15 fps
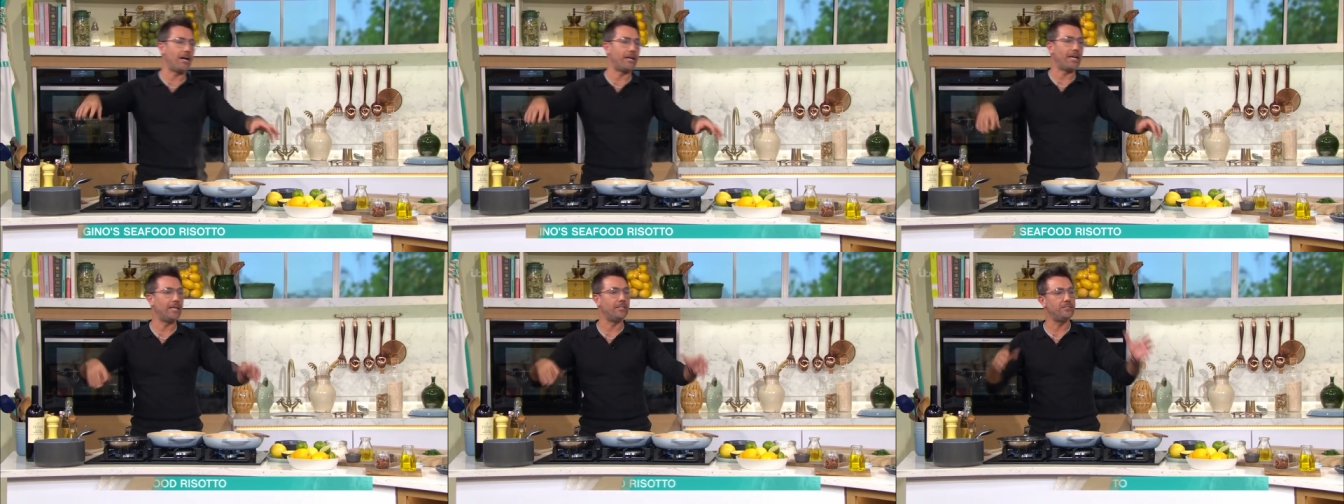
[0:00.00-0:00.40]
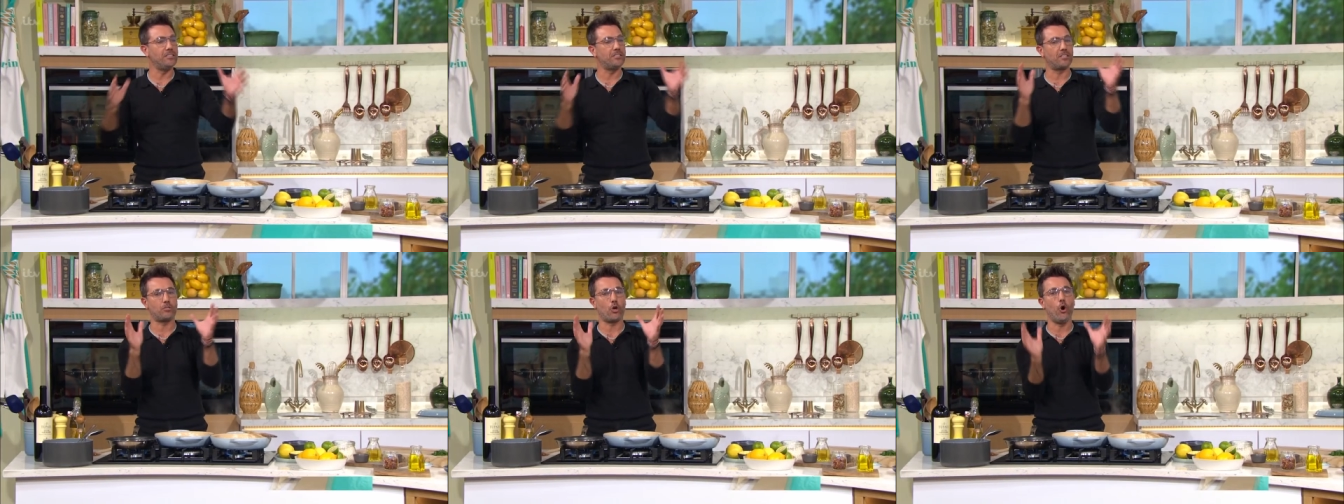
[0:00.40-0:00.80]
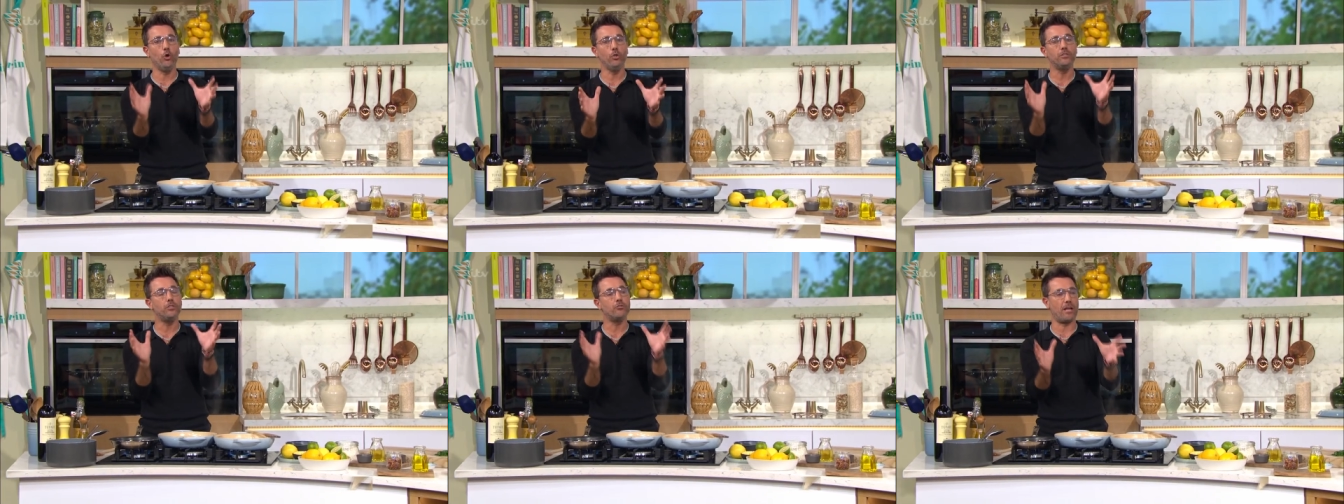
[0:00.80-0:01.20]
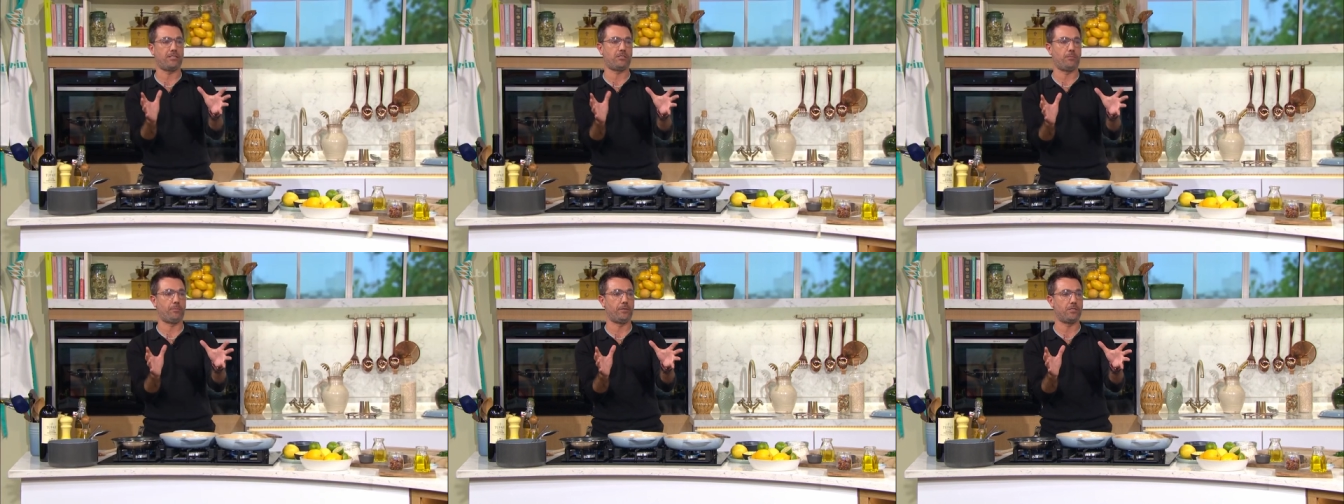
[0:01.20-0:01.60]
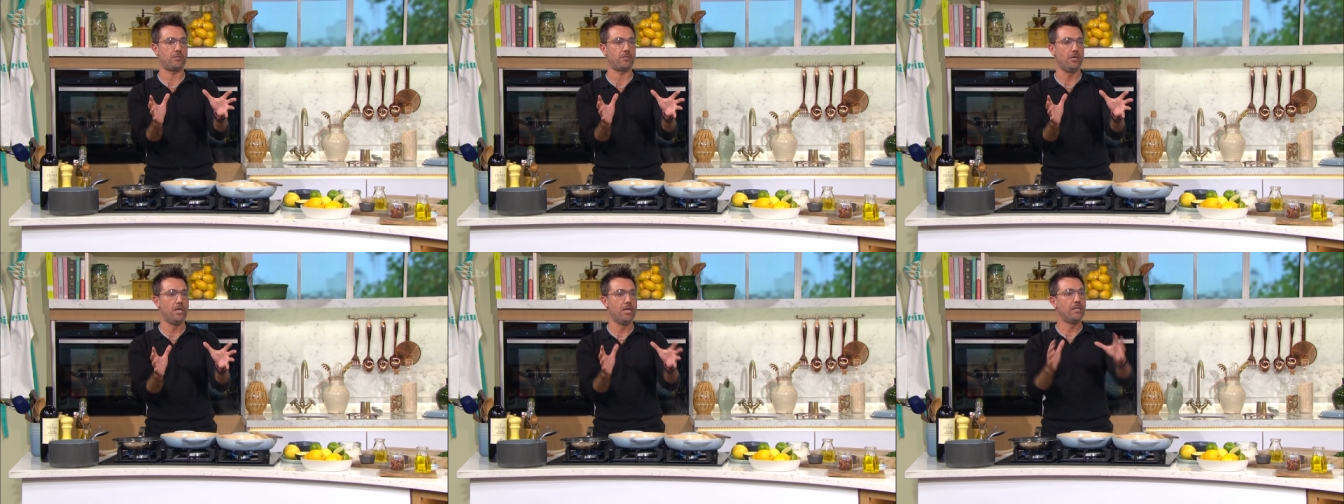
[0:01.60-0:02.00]
I, and these are all the
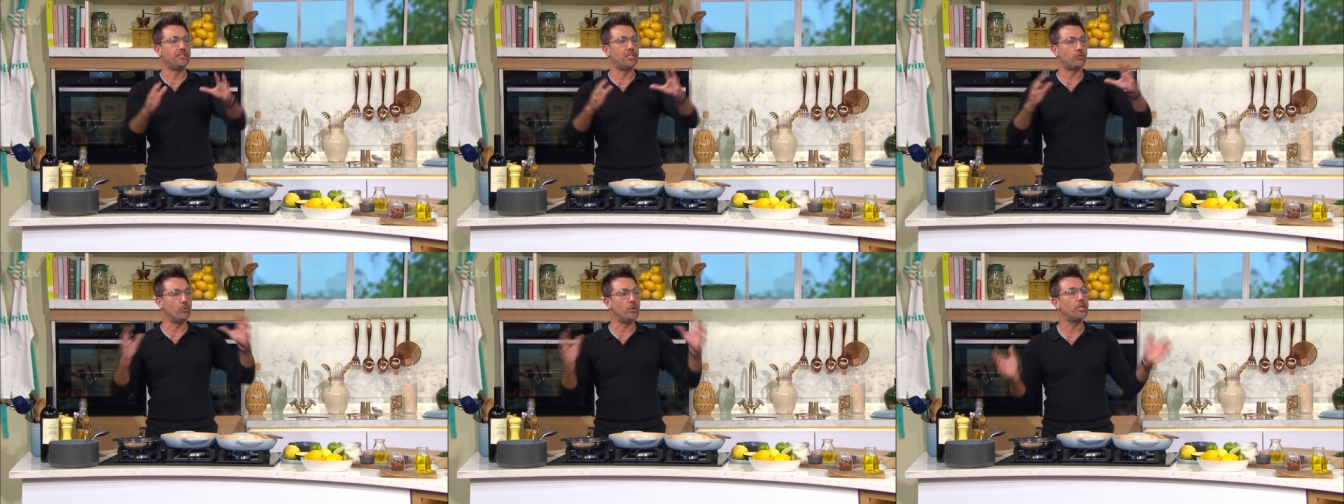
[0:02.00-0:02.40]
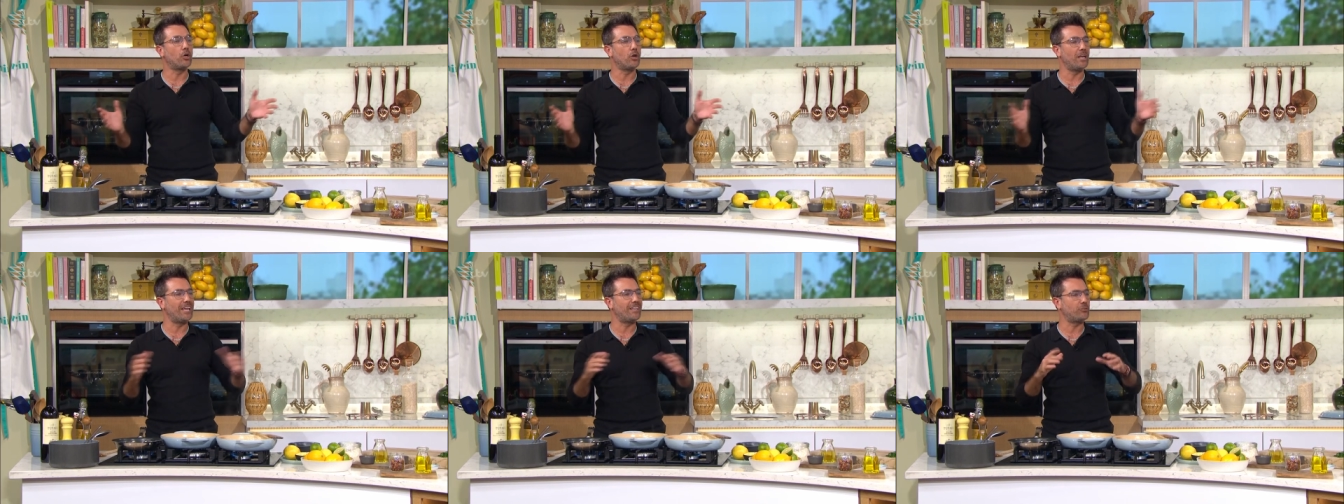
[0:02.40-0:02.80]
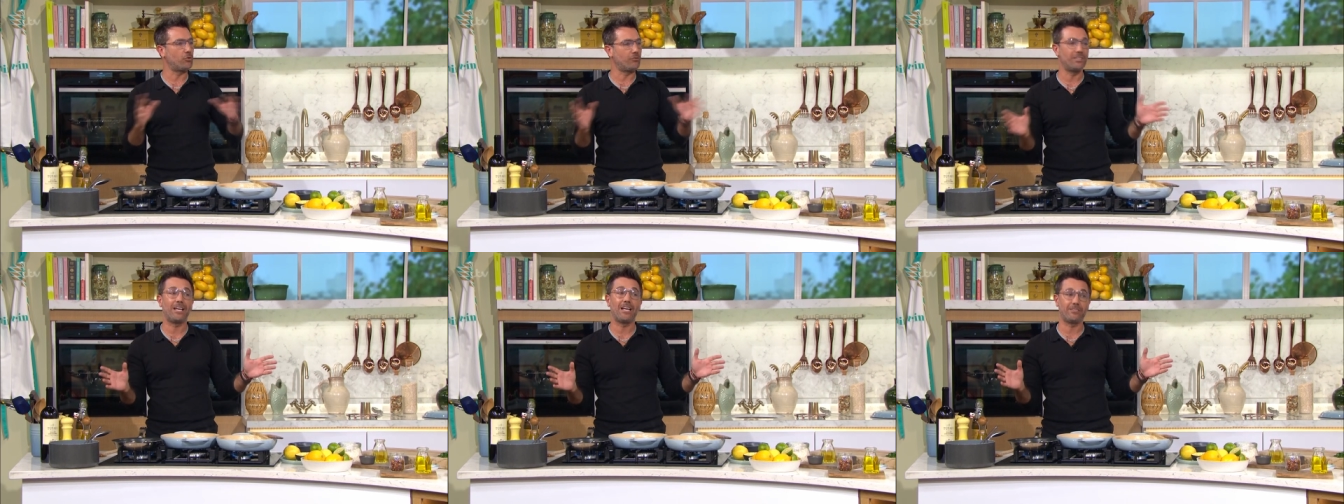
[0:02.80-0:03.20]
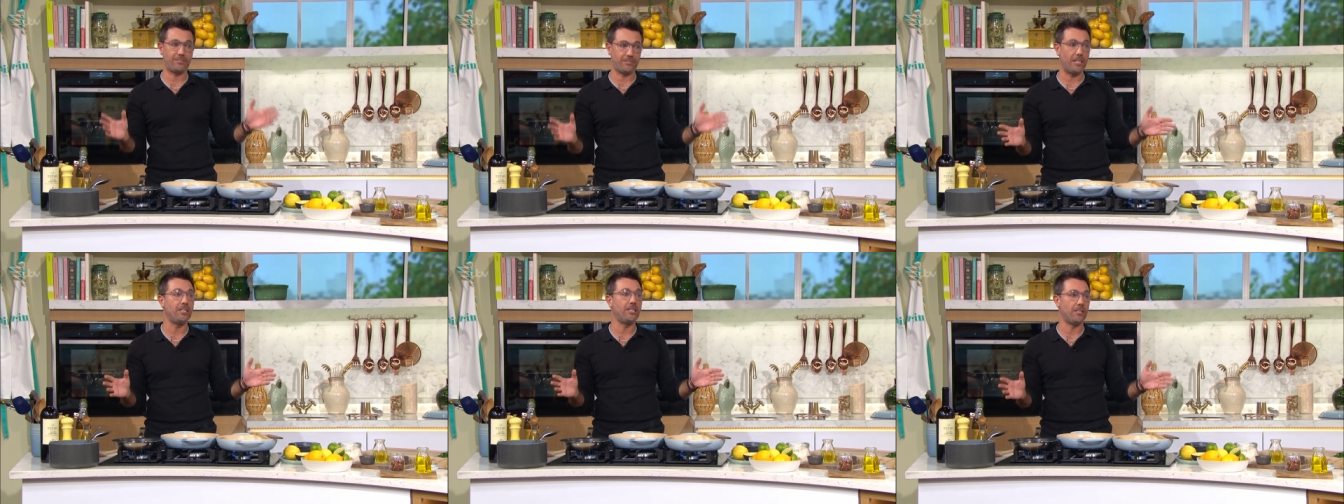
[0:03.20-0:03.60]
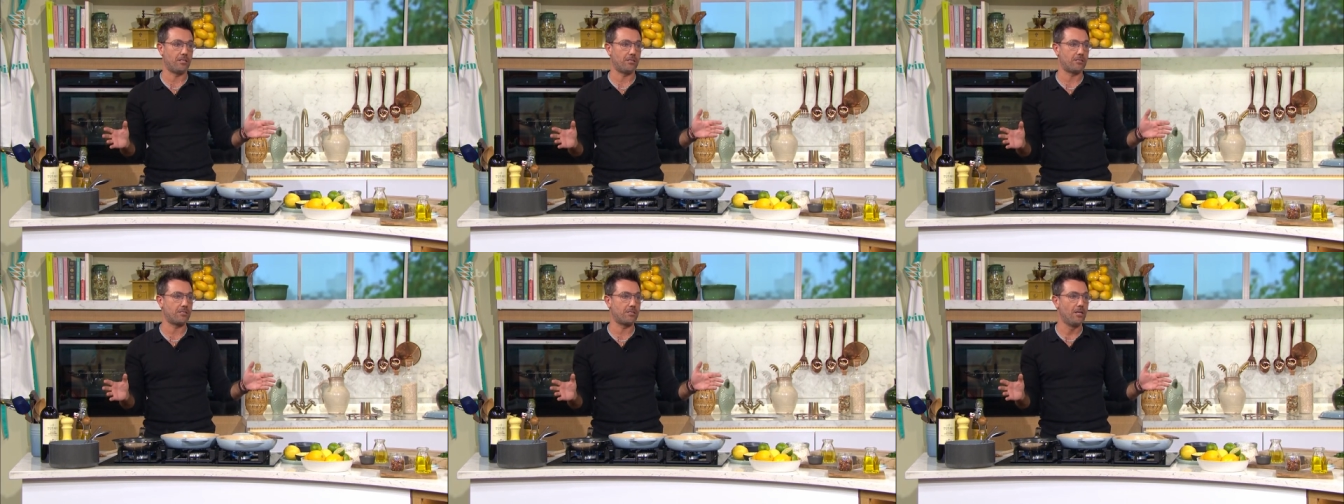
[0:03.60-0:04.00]
recipes that we collect over the last 10
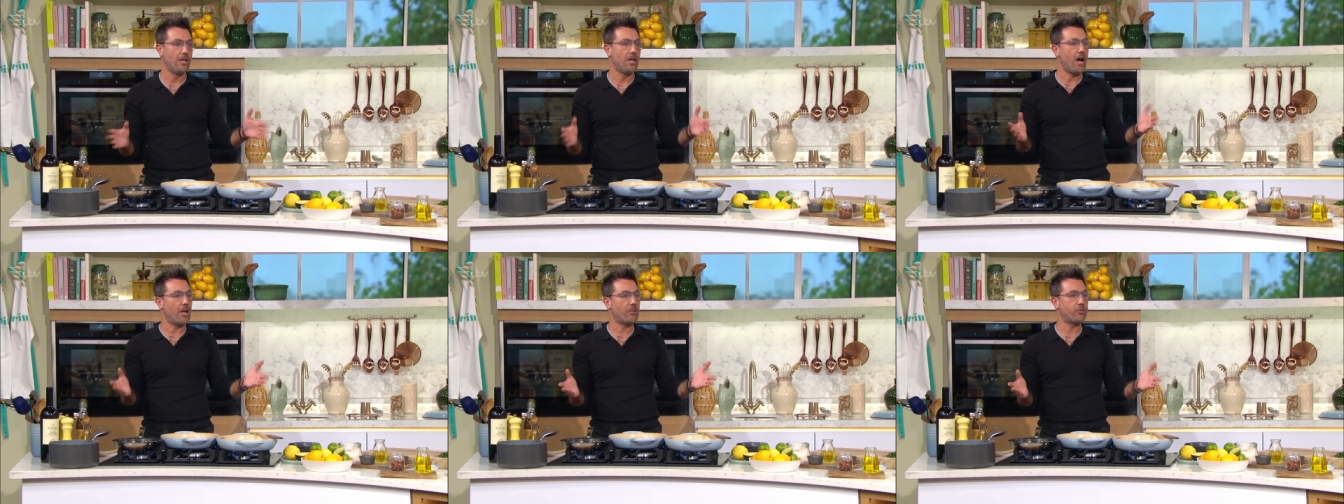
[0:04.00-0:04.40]
years. Mm -hmm.